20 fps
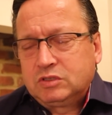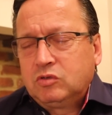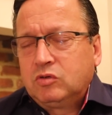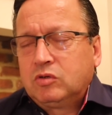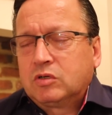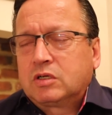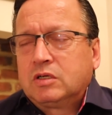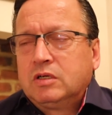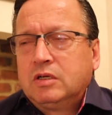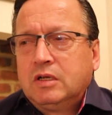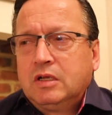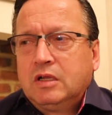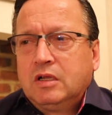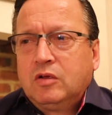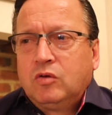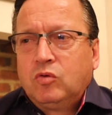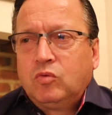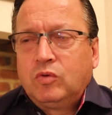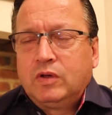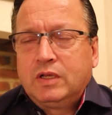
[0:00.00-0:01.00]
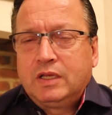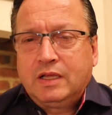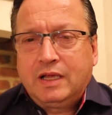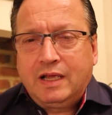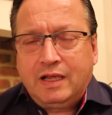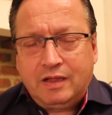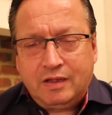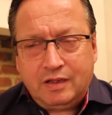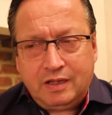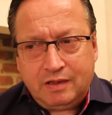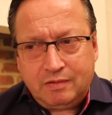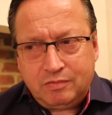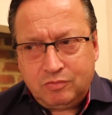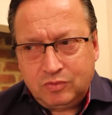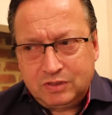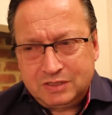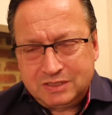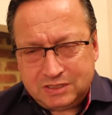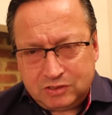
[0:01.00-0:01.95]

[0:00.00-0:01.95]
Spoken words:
Look, when